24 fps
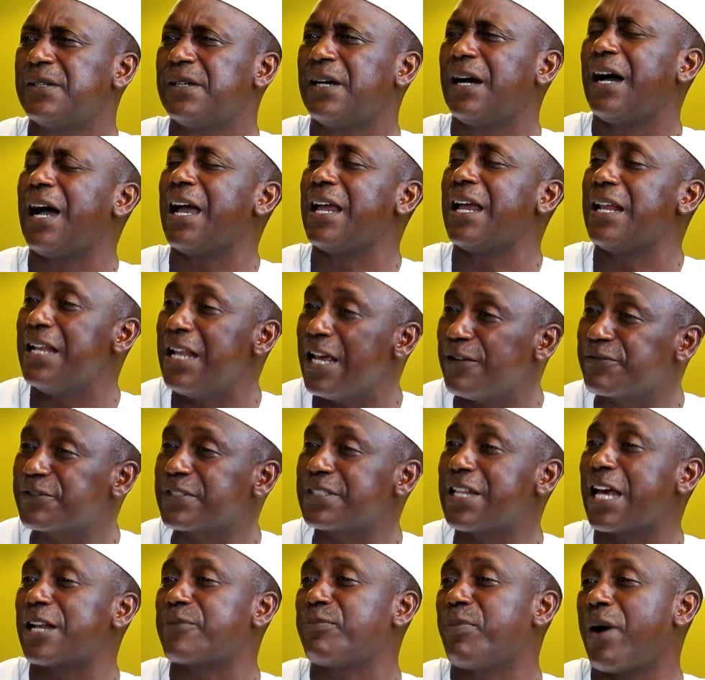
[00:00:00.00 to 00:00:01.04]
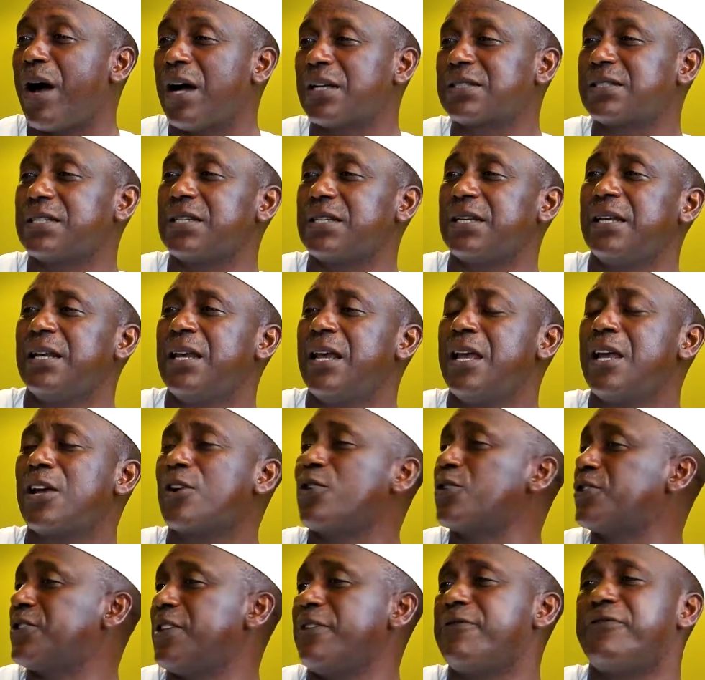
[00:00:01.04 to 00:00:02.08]
I left that party
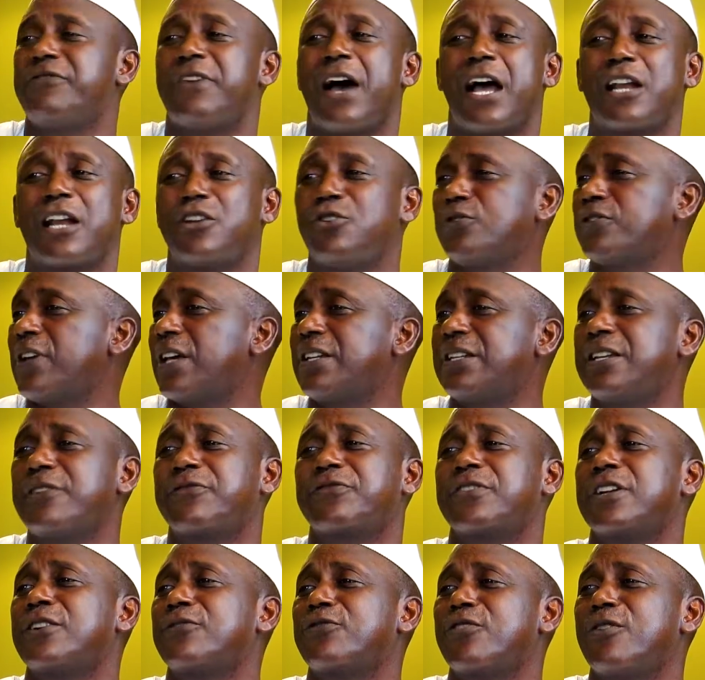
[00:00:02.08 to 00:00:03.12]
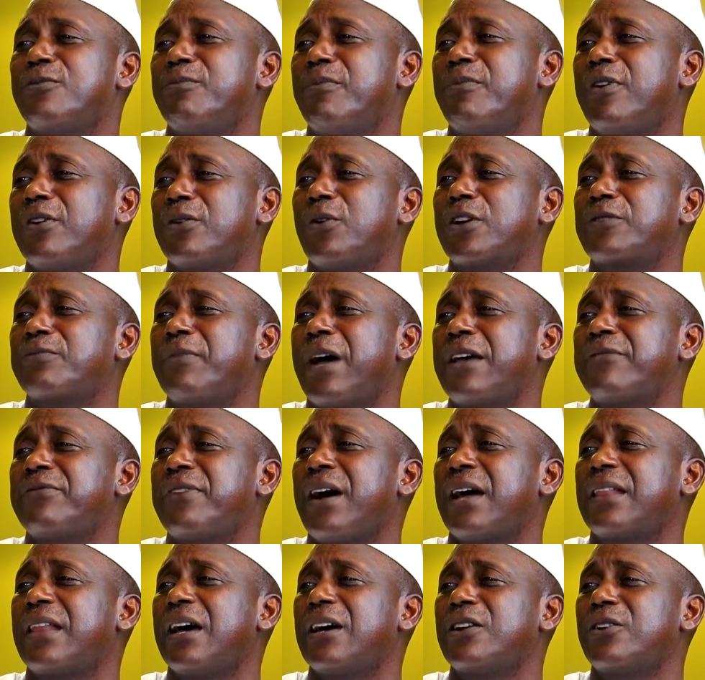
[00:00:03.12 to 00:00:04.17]
because the values are different from what my
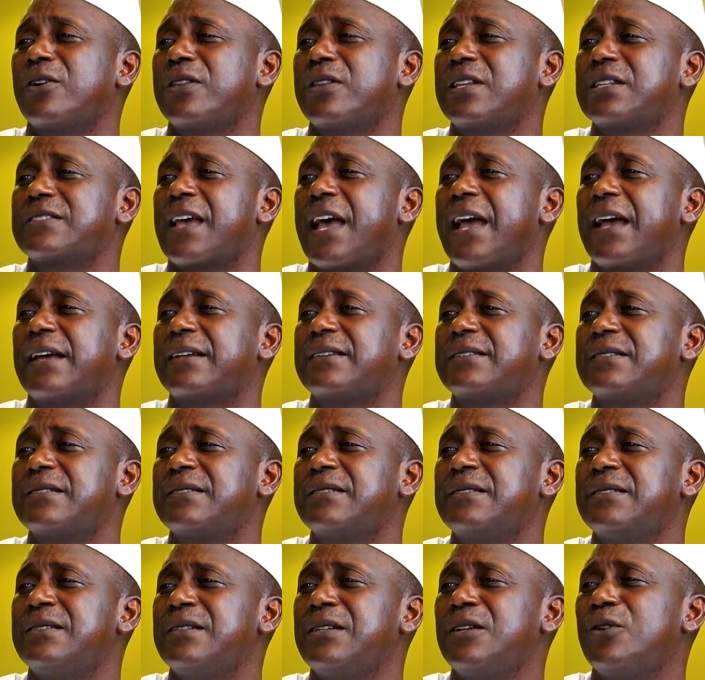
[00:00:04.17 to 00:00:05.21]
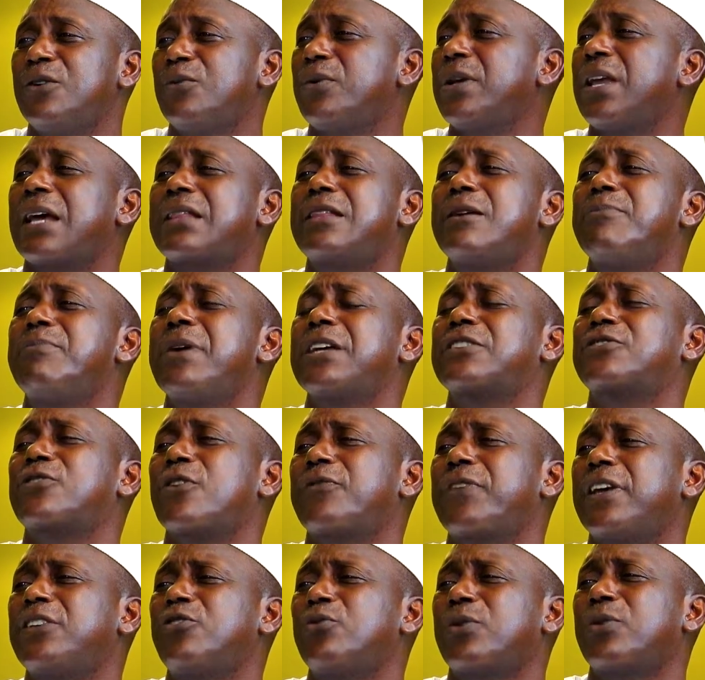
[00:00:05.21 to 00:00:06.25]
father and others had. We had the best
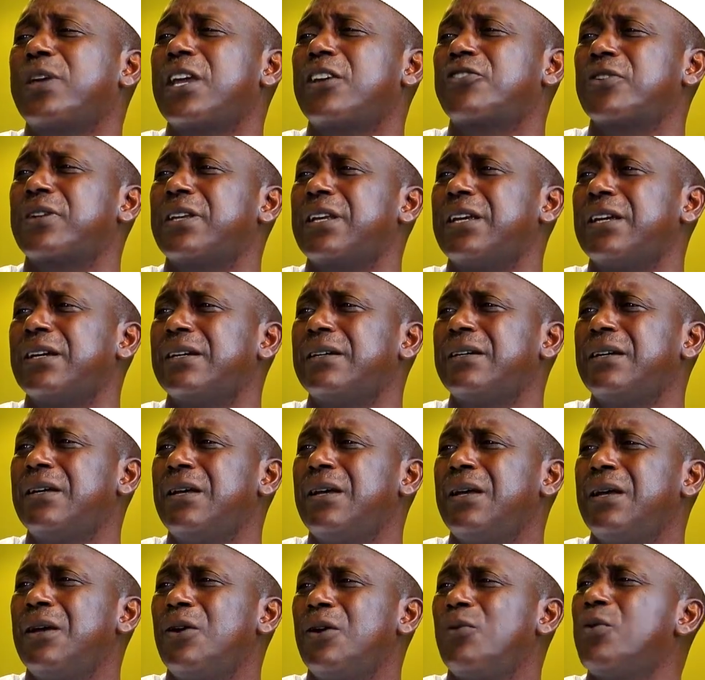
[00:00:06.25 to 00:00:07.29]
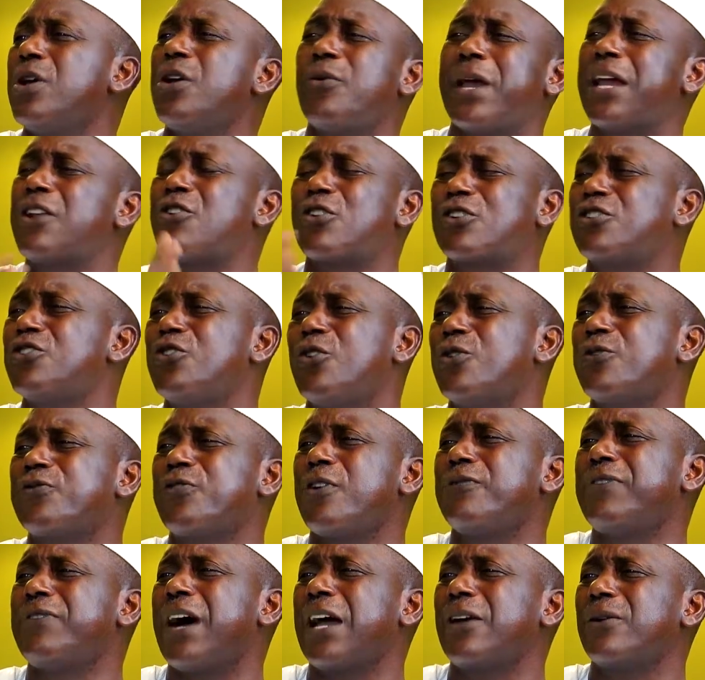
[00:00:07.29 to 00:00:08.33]
of education here. We were not known
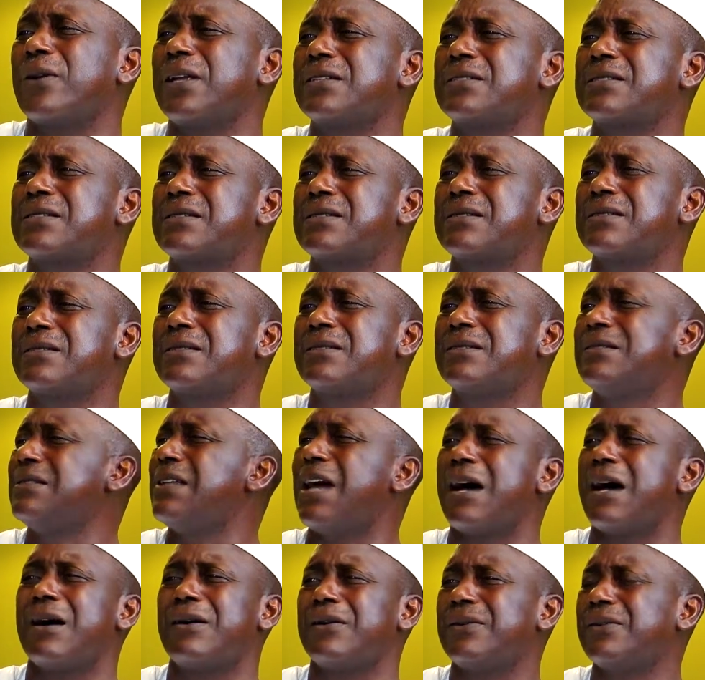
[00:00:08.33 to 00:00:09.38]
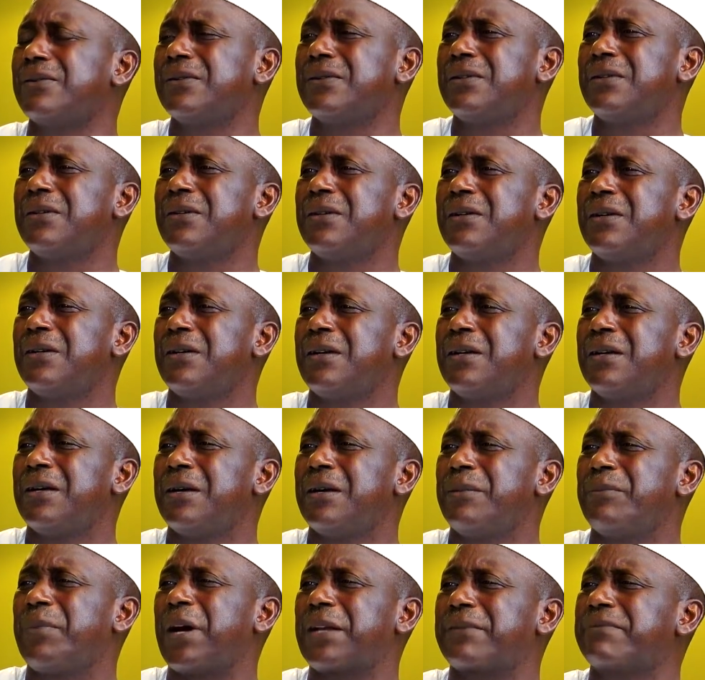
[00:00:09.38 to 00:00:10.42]
for violence. No.
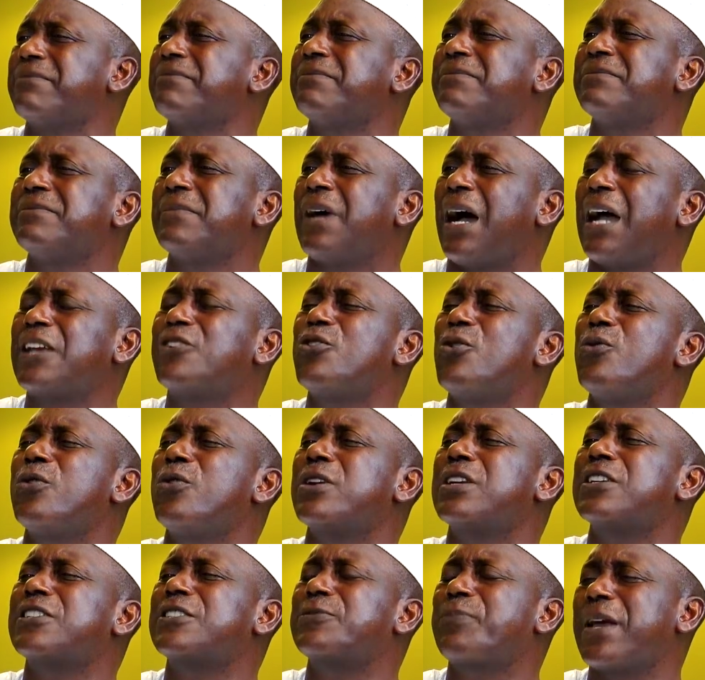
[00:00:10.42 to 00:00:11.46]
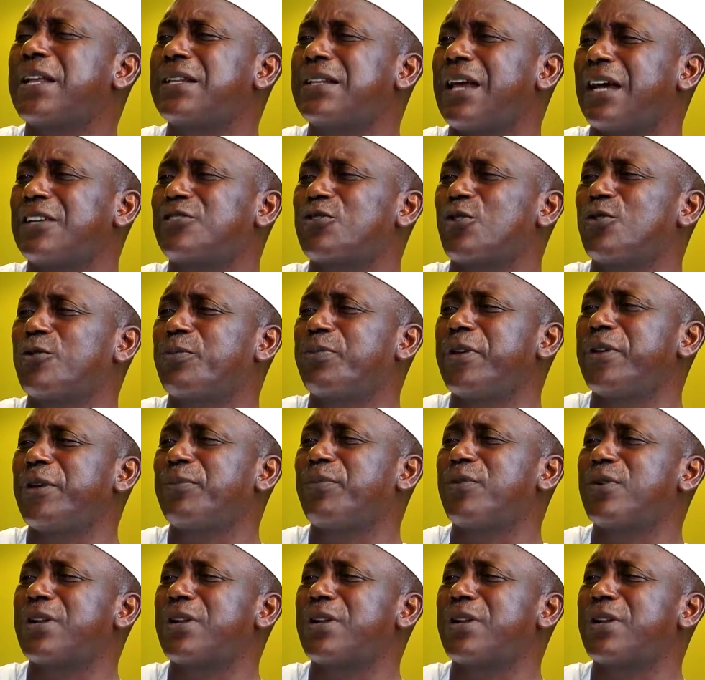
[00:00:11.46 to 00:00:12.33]
But I don't want to spend, I told people